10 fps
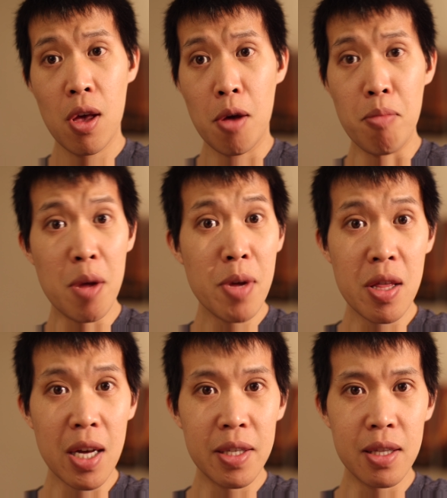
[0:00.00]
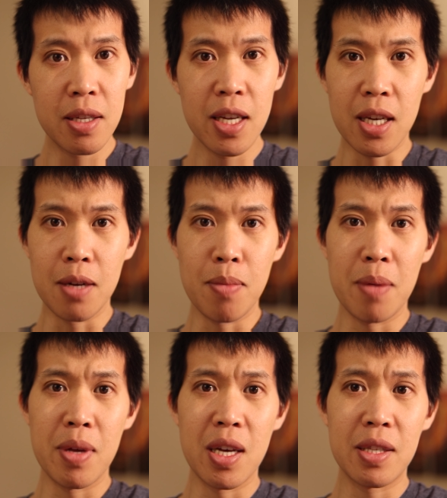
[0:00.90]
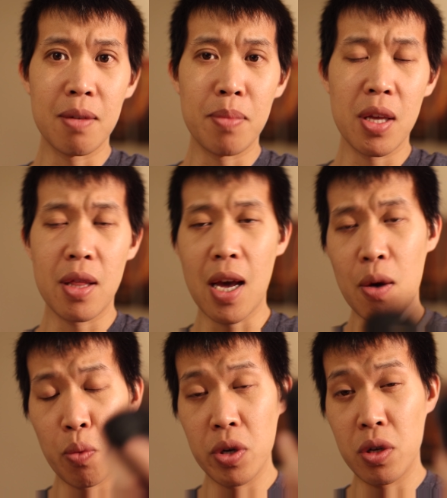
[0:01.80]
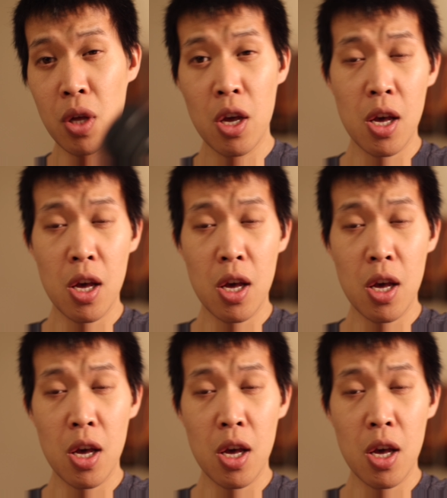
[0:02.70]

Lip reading: maybe that's the ticket. Maybe that's something that will